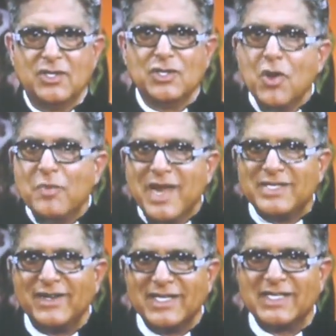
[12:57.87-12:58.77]
No
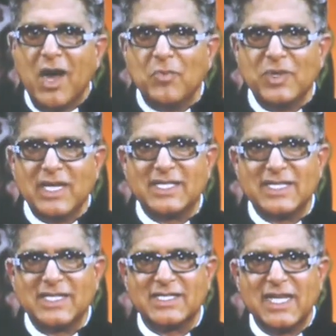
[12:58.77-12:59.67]
better example
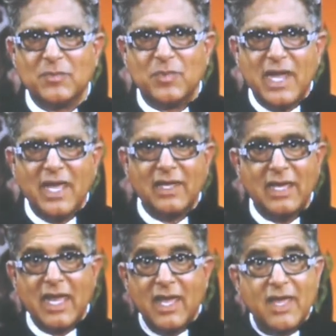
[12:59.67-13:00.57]
exists than playing
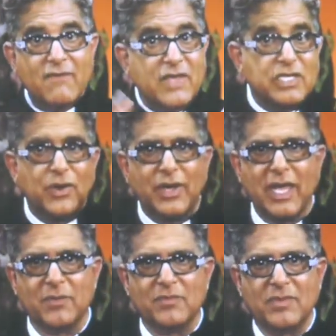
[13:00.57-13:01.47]
a video game,